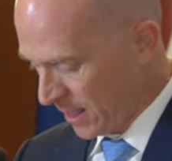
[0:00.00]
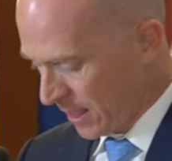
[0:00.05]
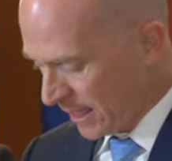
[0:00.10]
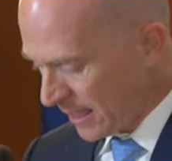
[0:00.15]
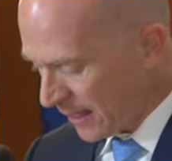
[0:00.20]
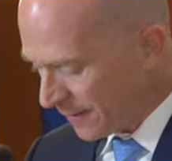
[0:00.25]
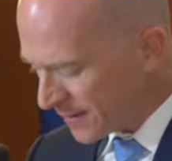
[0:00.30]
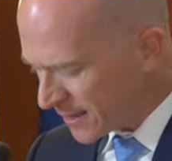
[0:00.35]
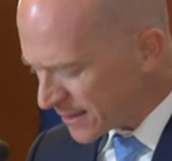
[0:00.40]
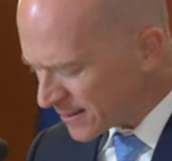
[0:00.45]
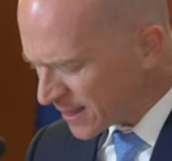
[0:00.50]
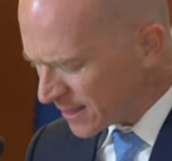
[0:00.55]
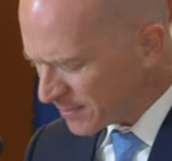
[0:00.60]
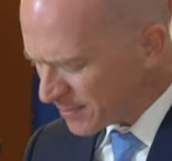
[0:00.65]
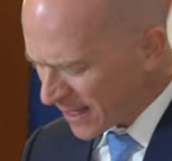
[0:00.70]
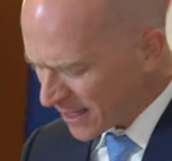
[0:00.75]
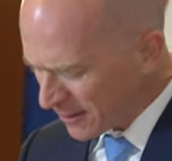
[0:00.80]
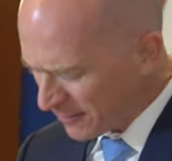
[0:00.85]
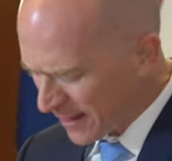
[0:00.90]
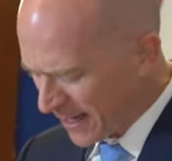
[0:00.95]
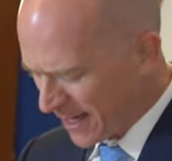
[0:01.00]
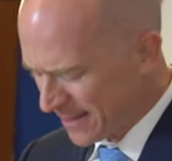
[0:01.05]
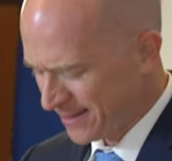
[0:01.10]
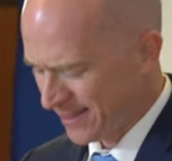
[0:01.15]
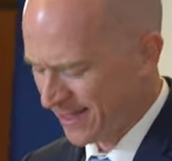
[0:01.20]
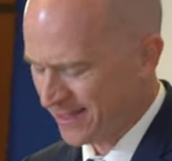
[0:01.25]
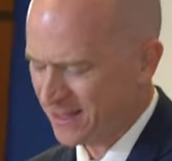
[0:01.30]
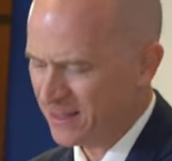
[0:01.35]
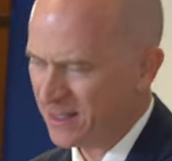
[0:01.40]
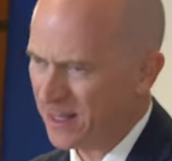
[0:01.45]
Now, this in many ways
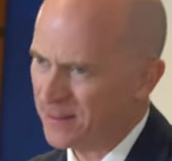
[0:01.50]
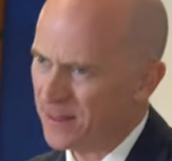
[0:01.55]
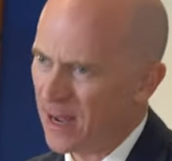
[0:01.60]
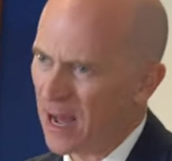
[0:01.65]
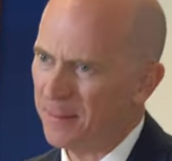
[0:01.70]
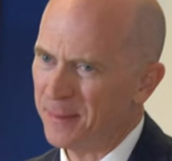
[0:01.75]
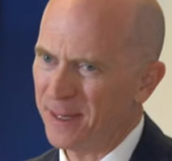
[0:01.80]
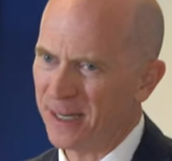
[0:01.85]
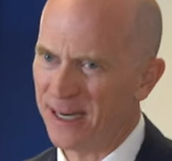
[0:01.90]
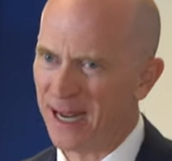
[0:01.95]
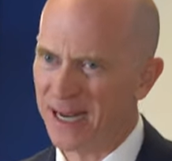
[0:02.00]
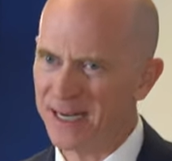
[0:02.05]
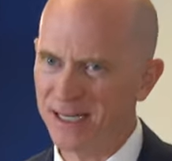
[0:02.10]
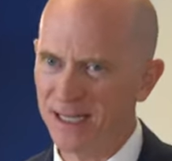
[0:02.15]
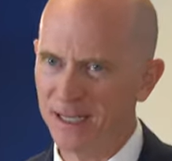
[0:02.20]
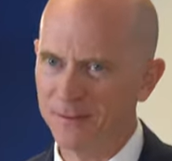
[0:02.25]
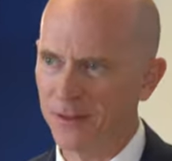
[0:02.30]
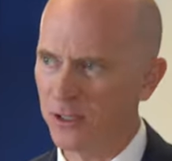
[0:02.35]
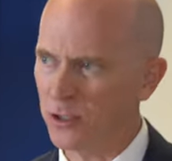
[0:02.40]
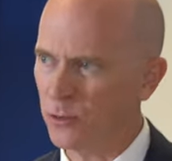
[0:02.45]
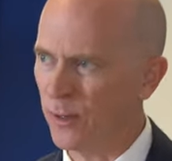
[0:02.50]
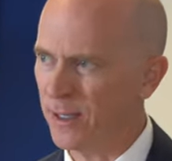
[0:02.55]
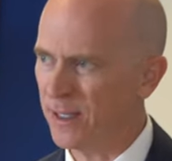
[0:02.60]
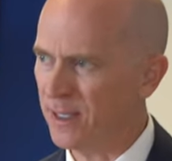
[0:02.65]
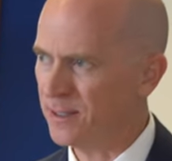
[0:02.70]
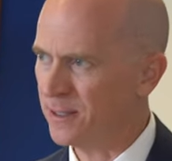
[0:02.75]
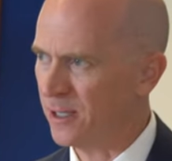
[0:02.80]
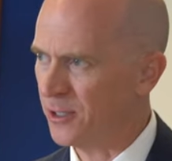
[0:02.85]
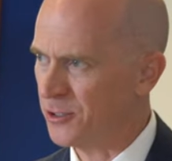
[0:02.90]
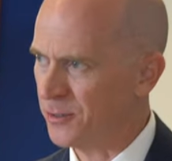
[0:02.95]
is the dominant idea of the
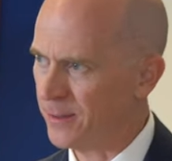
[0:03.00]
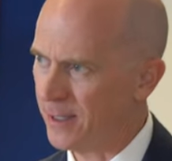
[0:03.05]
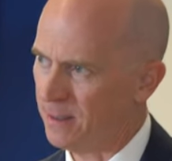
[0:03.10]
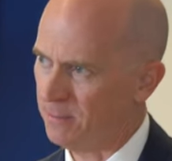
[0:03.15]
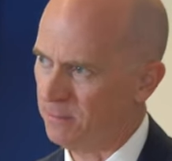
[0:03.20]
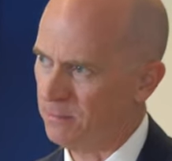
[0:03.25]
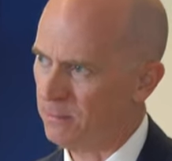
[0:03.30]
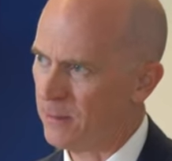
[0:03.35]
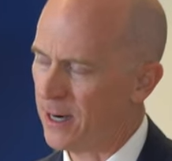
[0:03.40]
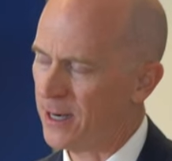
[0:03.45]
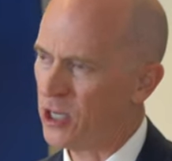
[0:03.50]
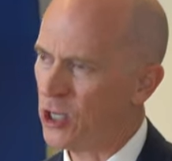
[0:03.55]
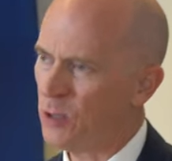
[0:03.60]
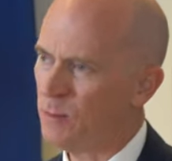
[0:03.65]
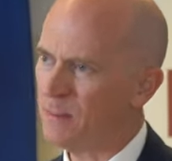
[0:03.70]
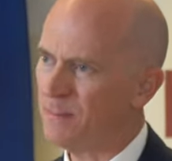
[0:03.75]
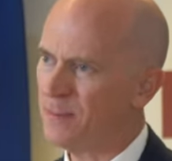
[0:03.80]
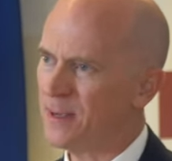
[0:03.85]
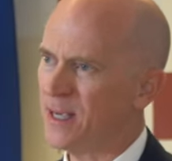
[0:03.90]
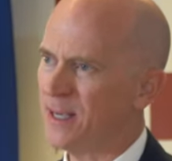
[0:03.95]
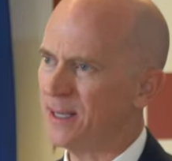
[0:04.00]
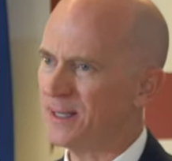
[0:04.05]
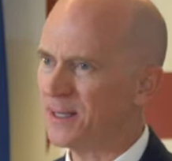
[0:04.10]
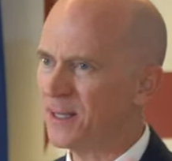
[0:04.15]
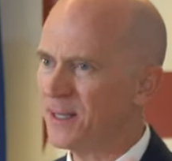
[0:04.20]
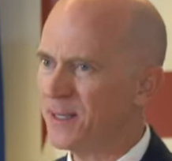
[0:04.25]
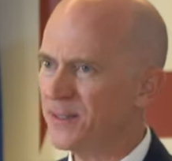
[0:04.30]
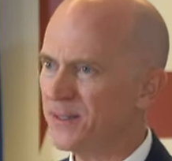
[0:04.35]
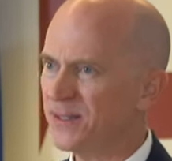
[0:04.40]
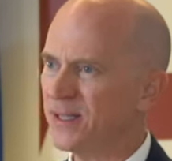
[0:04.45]
20th century, right? Human
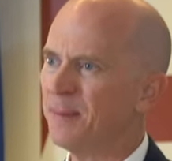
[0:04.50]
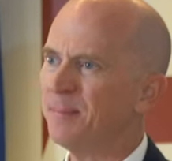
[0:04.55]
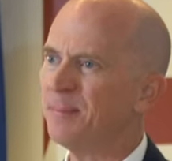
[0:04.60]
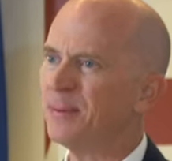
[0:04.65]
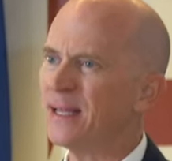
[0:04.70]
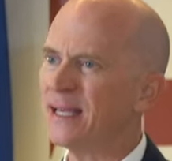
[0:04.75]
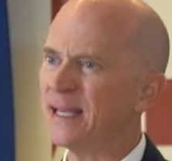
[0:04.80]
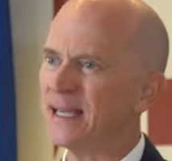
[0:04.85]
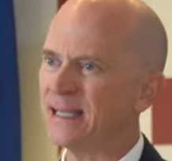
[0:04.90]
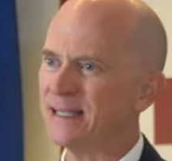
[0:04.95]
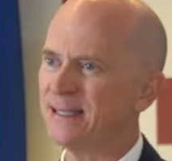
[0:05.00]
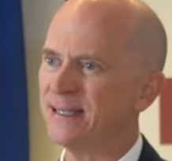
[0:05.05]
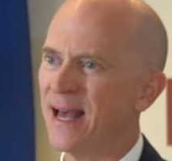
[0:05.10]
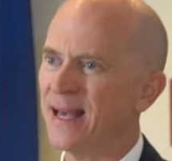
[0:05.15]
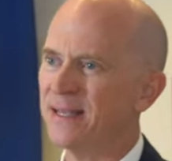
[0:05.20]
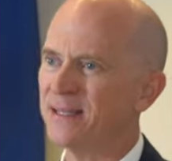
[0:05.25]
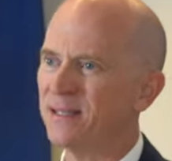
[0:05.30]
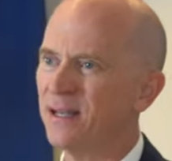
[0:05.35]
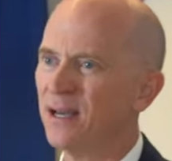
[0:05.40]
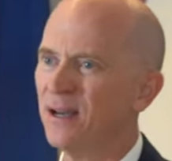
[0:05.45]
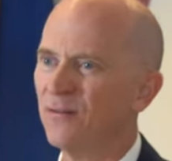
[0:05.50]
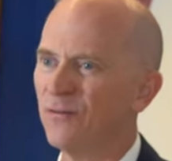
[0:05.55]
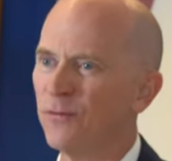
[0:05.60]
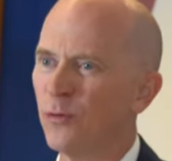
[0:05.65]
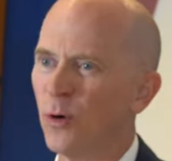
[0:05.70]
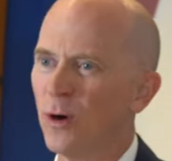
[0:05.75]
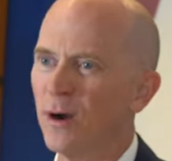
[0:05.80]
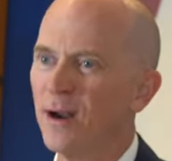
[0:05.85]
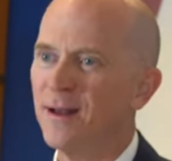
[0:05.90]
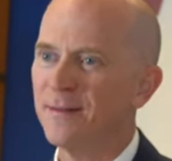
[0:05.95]
beings simply exist
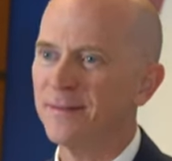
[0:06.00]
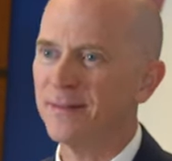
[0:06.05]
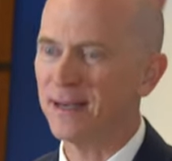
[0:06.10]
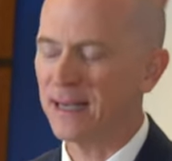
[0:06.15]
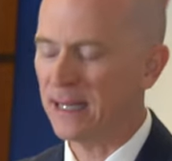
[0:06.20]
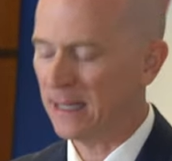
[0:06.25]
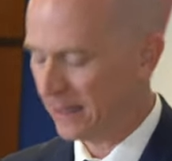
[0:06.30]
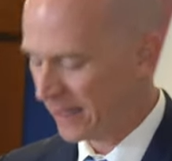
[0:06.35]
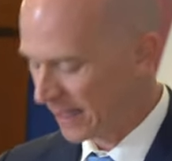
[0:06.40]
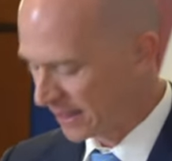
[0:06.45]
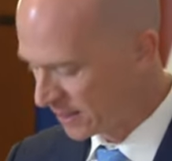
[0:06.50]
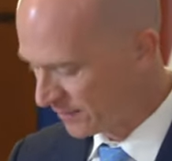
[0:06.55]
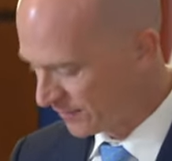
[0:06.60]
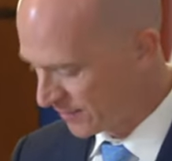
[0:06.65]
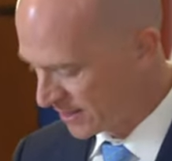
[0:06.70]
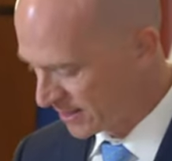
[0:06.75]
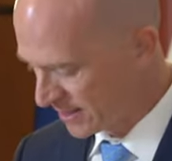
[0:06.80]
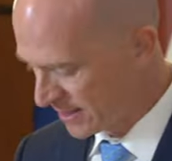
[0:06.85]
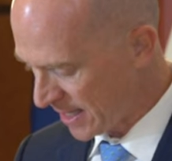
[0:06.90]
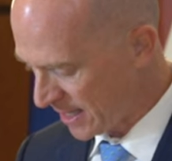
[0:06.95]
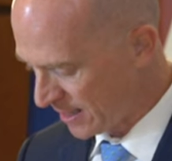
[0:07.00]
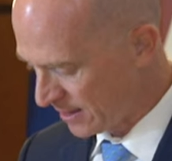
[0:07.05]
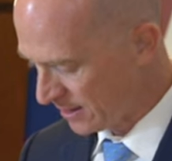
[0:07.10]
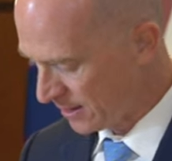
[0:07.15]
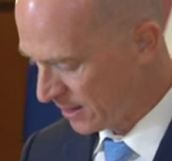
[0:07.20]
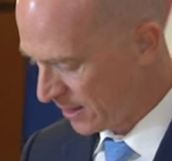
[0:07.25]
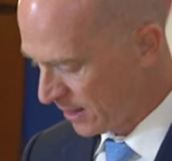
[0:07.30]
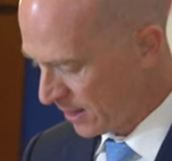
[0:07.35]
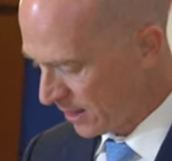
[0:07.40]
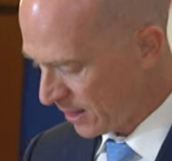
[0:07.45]
for the collective estate.
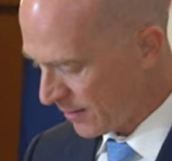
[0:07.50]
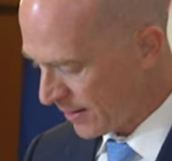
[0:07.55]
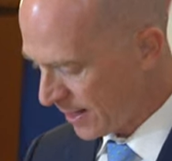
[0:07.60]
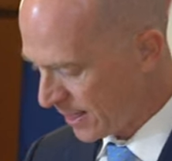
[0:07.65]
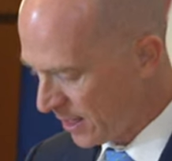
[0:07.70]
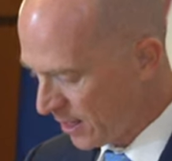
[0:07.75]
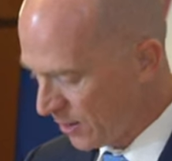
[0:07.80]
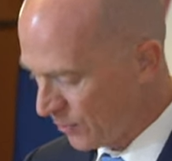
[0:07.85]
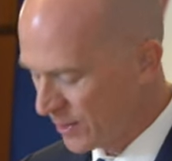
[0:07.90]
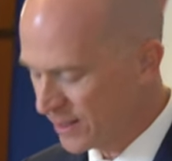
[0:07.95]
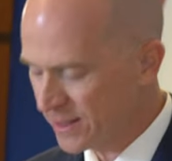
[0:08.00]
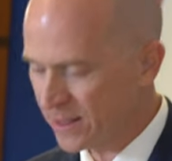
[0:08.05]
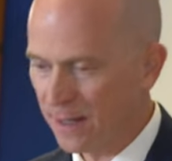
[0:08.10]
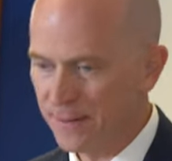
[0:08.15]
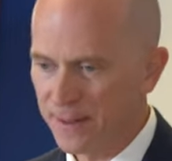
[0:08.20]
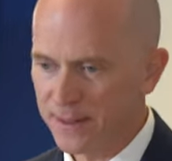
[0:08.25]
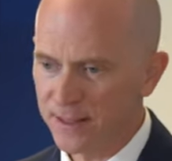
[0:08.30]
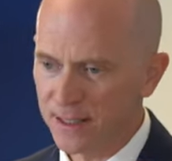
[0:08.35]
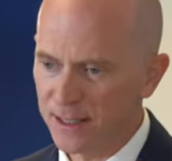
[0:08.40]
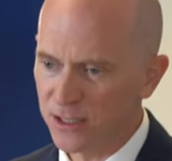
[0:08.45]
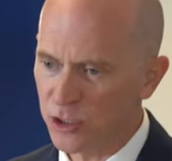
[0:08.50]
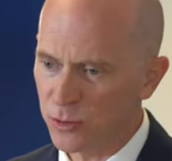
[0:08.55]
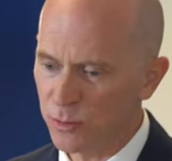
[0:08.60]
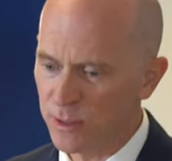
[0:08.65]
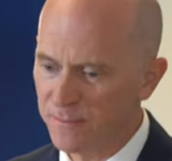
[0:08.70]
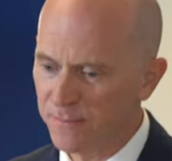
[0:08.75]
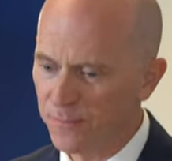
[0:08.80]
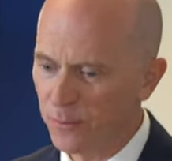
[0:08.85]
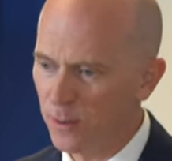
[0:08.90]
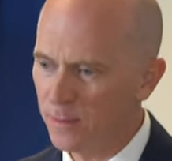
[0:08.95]
All right. We saw this
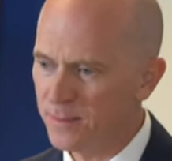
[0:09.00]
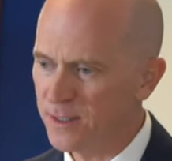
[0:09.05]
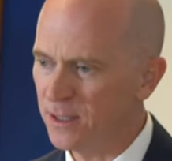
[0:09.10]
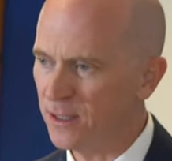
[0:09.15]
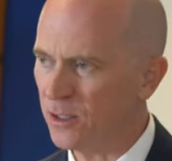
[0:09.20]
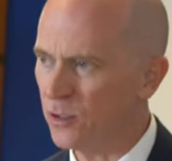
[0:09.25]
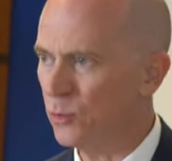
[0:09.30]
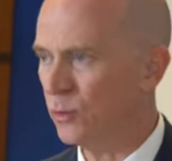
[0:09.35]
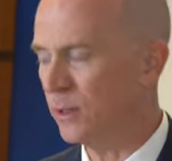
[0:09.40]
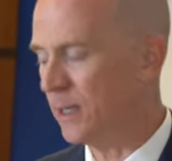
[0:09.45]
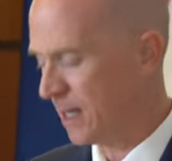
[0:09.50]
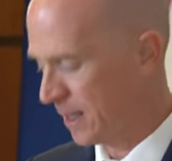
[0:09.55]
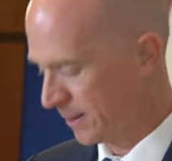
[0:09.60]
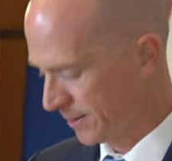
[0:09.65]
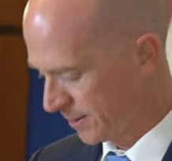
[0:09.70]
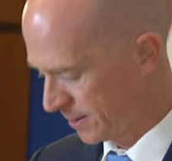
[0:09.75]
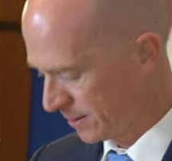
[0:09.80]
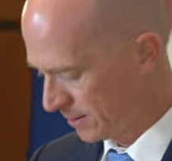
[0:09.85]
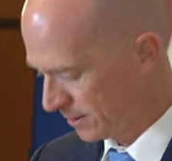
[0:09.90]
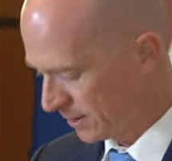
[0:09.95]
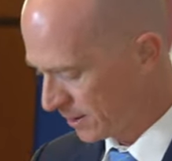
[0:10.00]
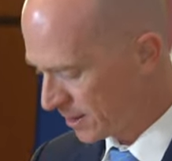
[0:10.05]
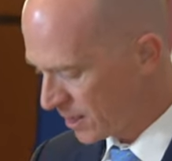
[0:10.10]
extreme forms in the gulags and